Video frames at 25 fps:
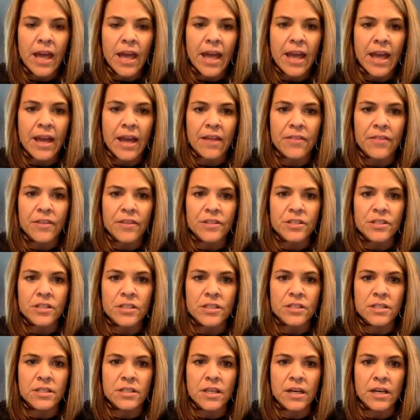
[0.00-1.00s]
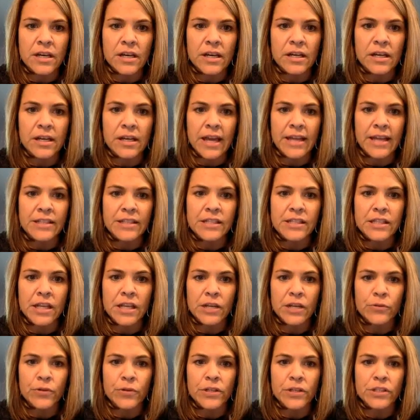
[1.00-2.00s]
and this is the
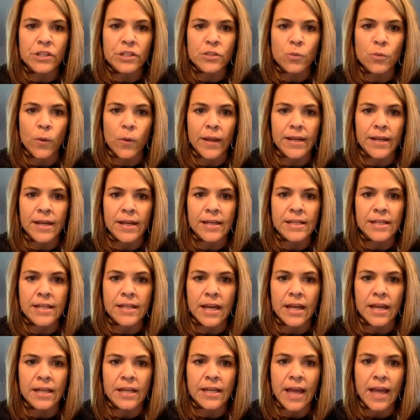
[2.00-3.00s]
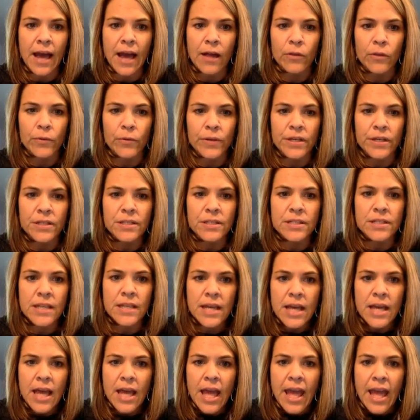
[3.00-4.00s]
1,800 to 2,099 calories,
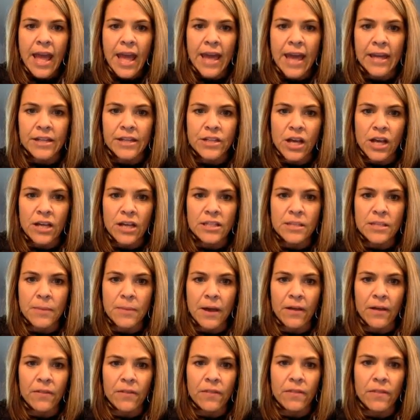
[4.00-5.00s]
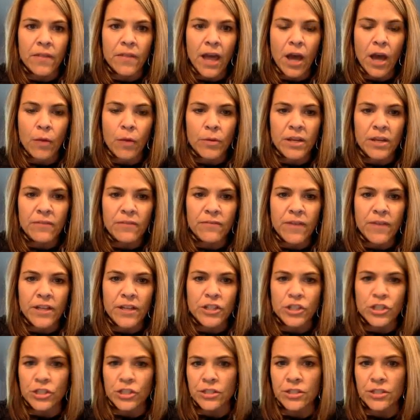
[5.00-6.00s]
and it talks about how many
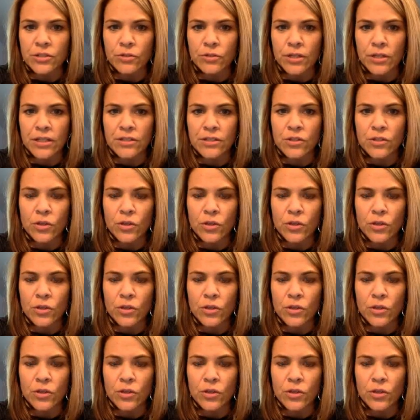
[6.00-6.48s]
veggies you need.